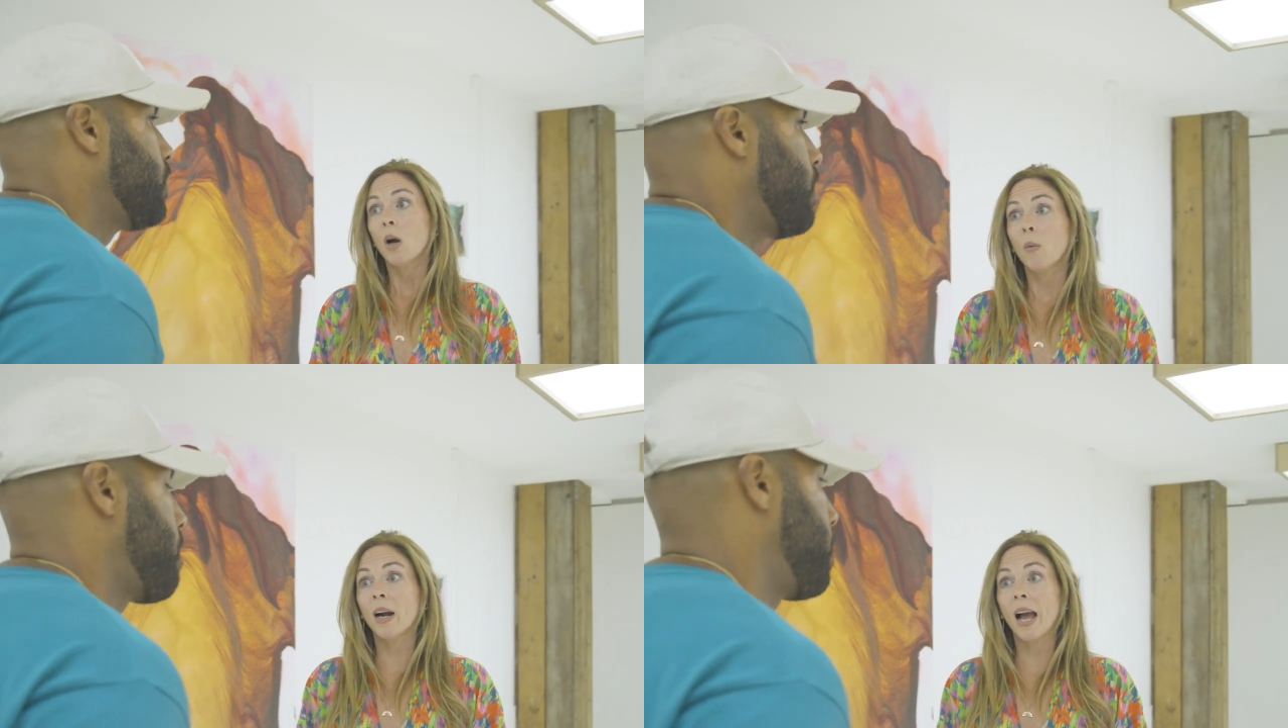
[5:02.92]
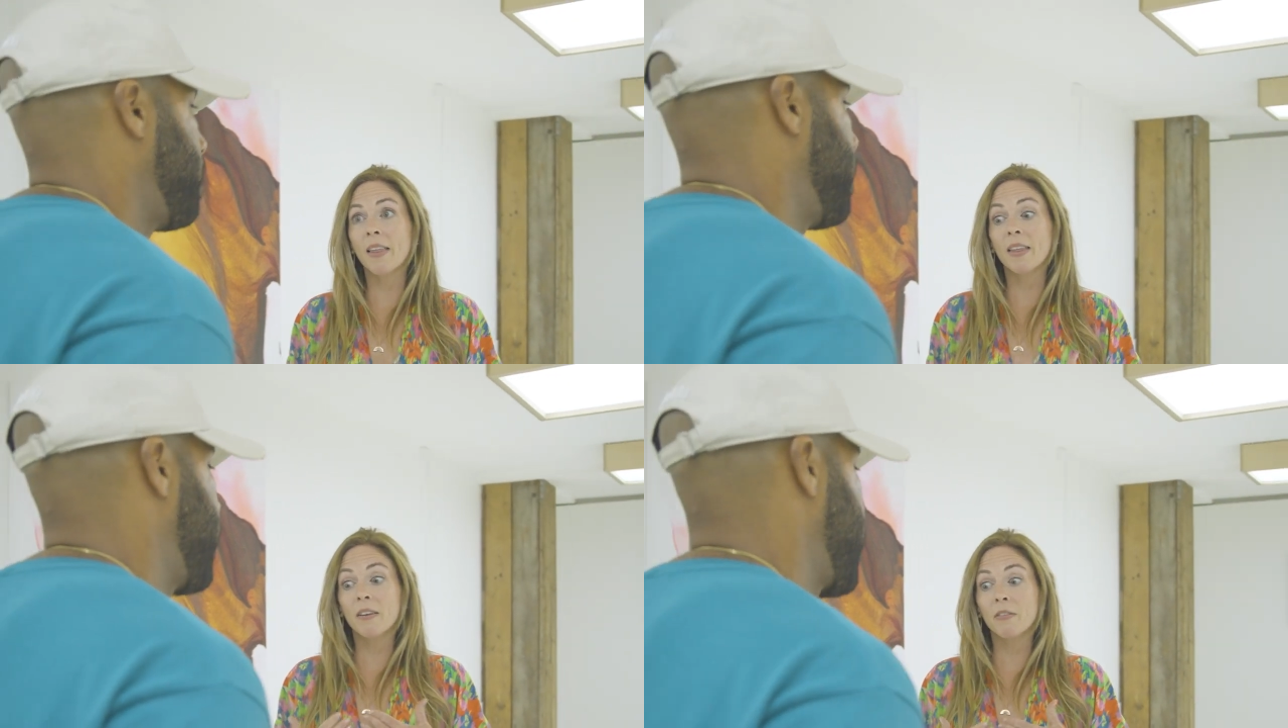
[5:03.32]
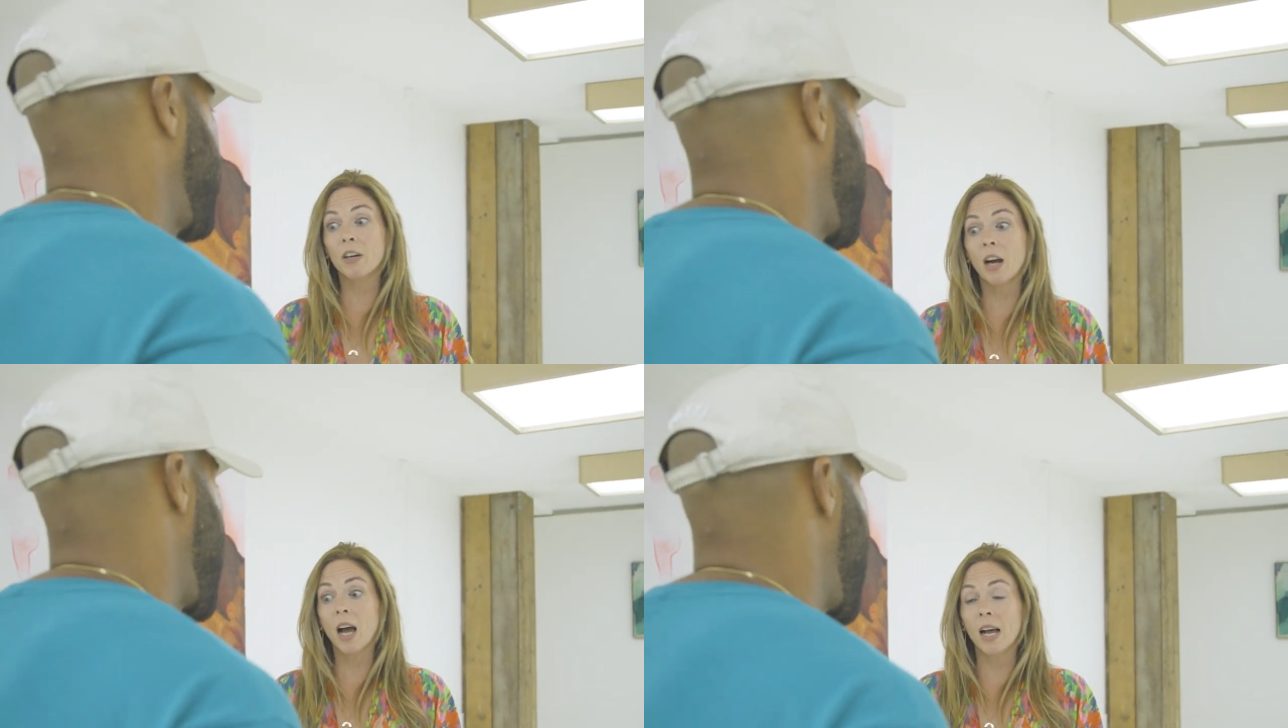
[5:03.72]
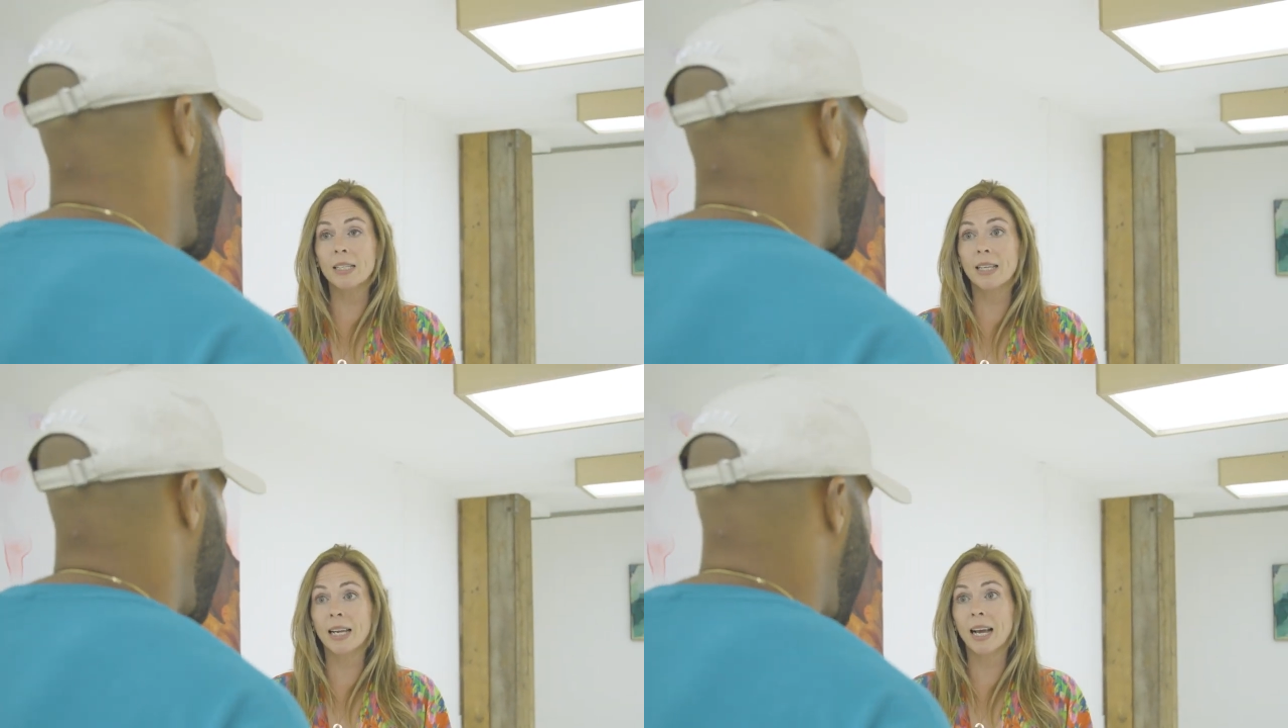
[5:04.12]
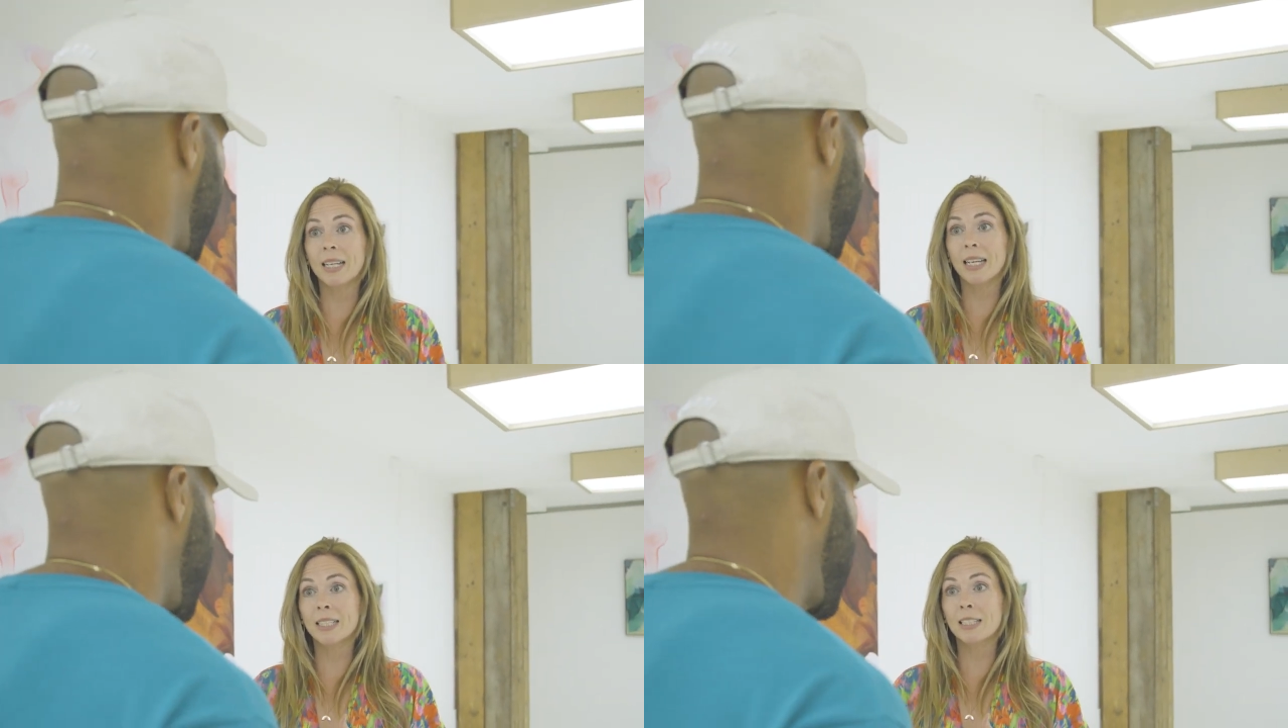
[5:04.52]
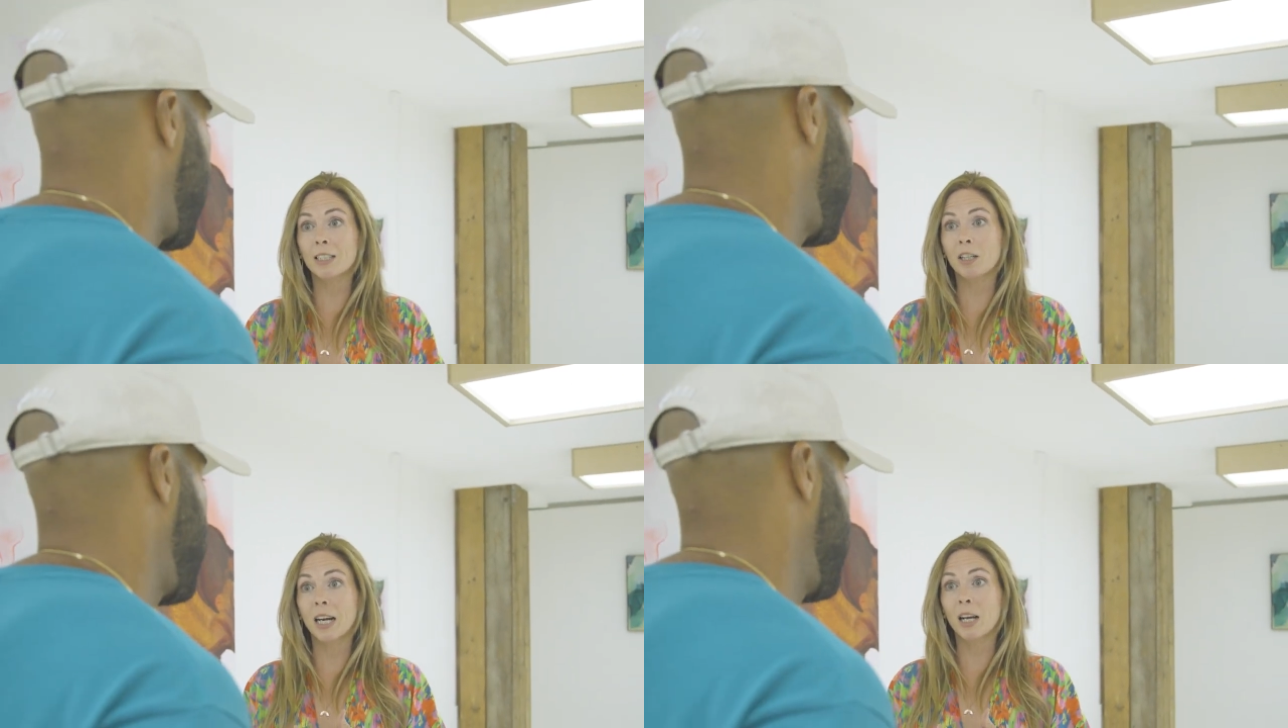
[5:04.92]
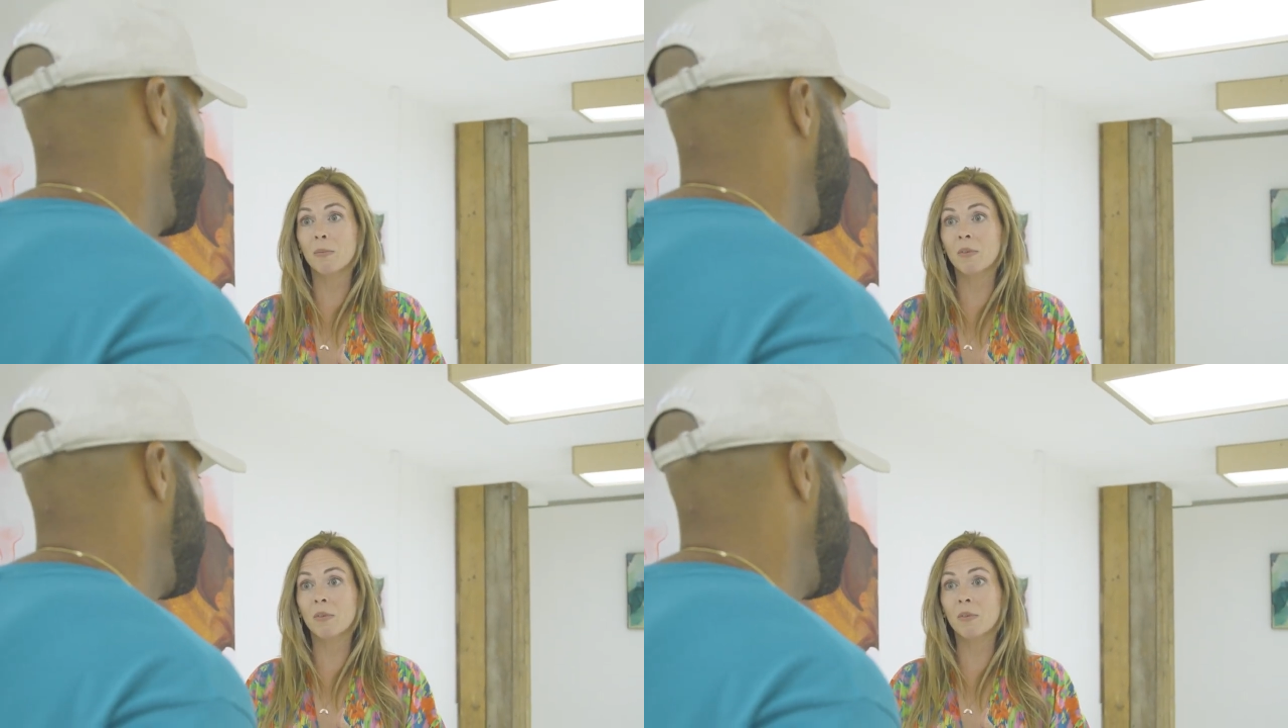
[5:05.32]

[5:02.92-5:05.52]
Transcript: where I think for us, like on Instagram,